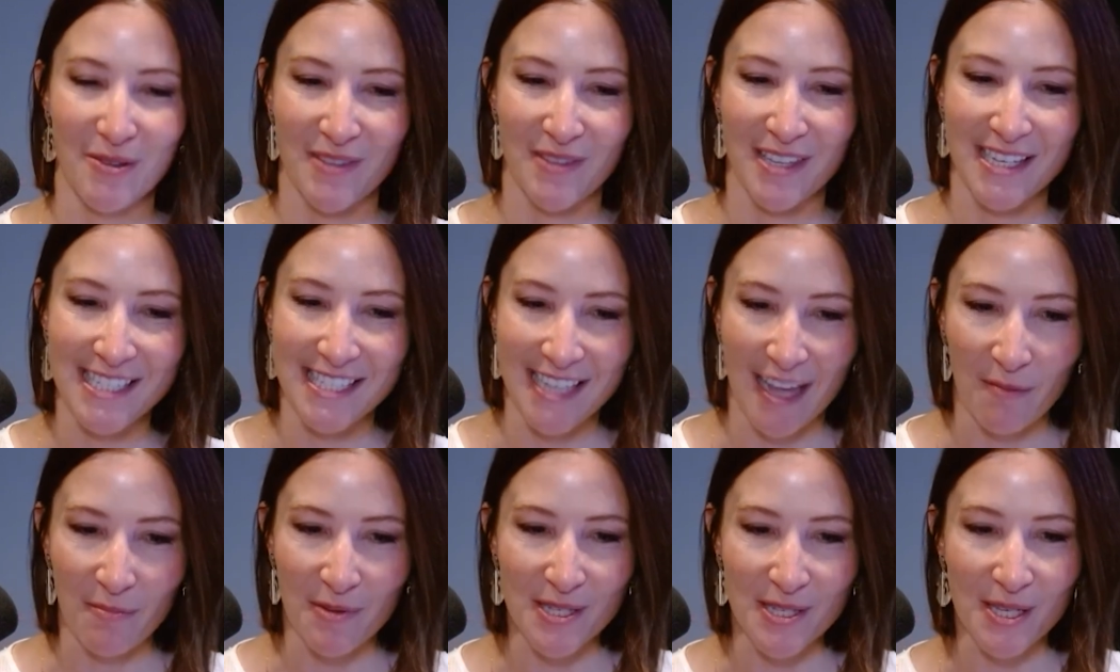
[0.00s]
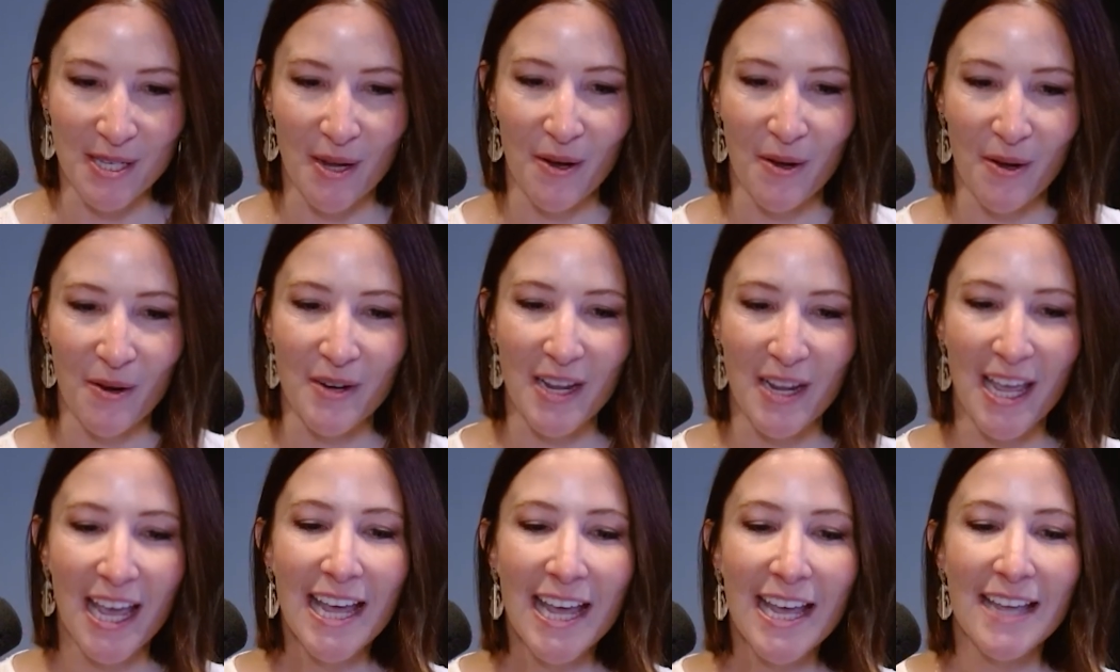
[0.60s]
This
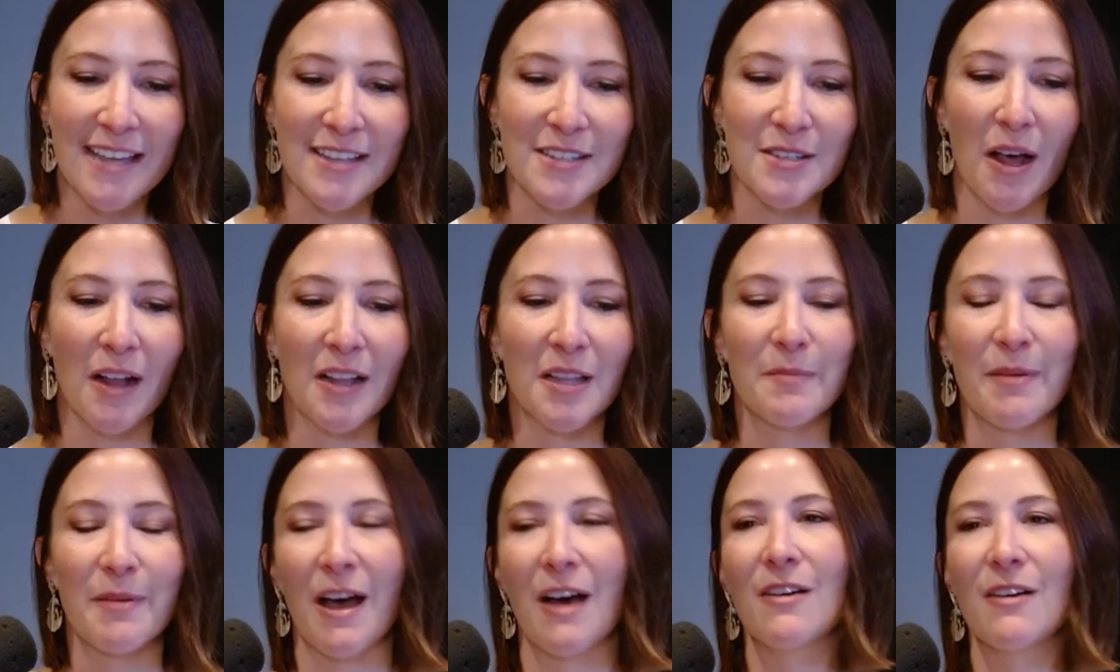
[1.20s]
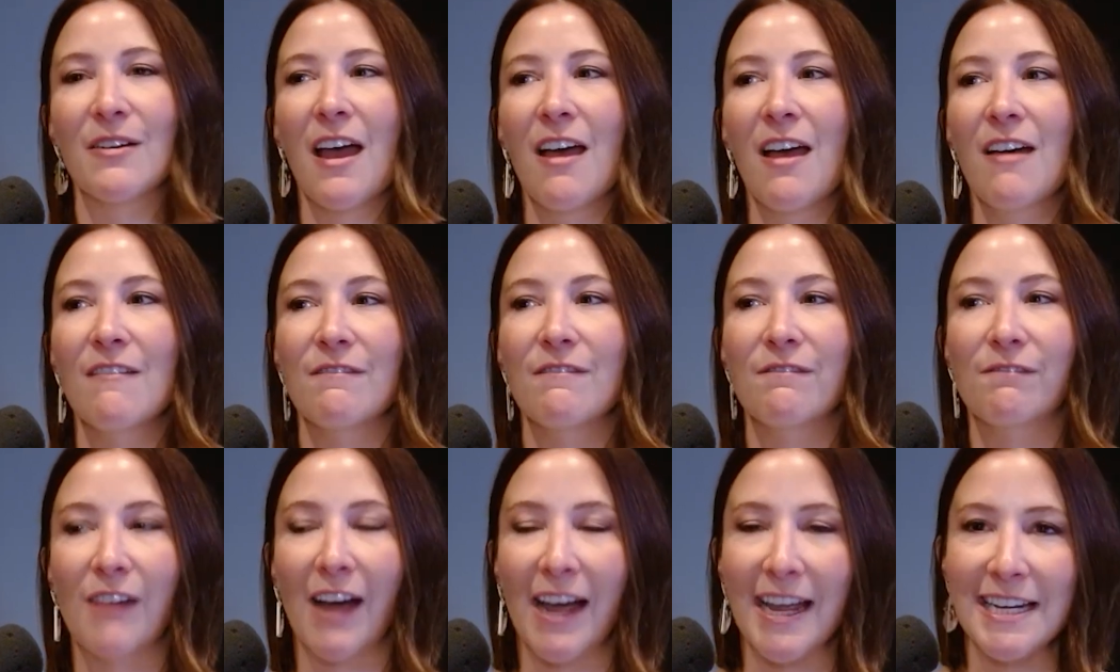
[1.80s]
episode is all about
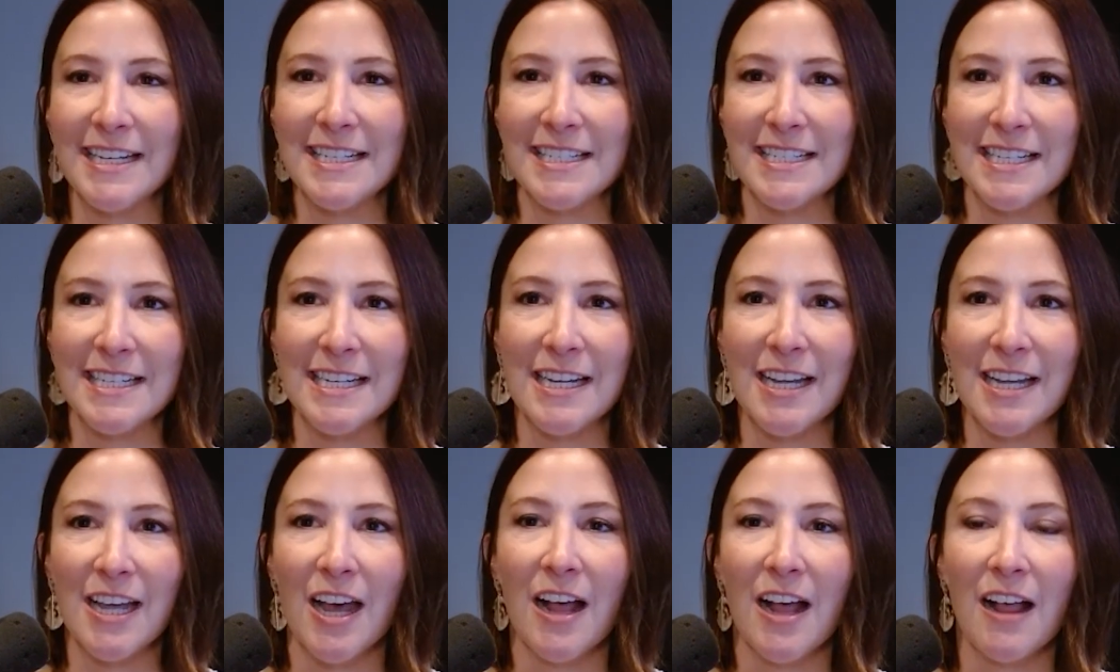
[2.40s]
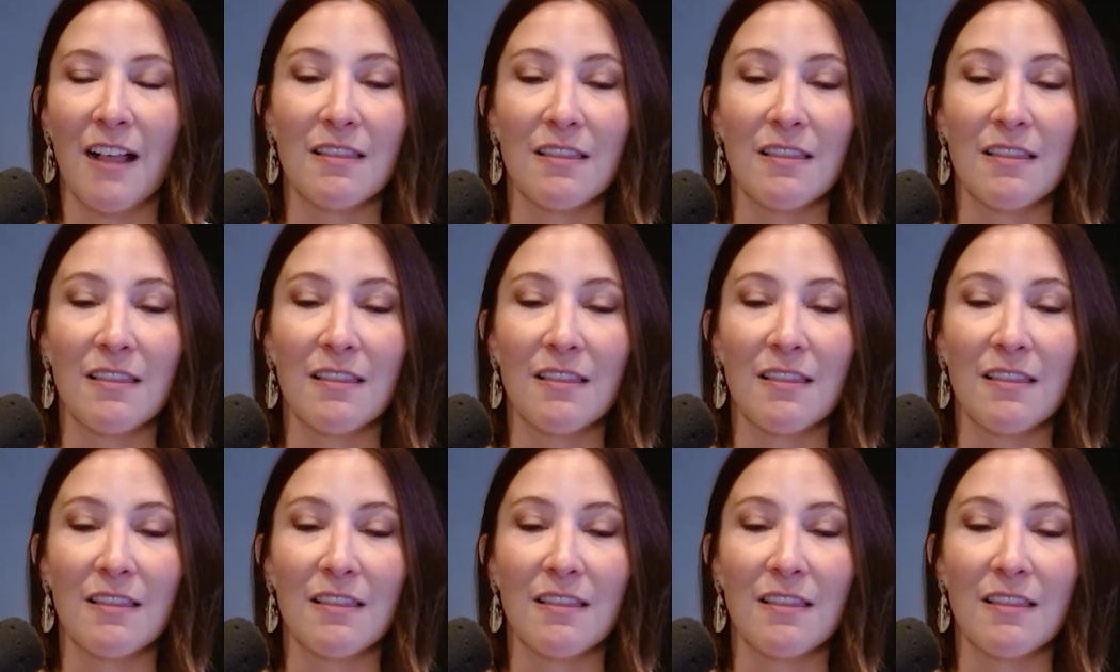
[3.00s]
finding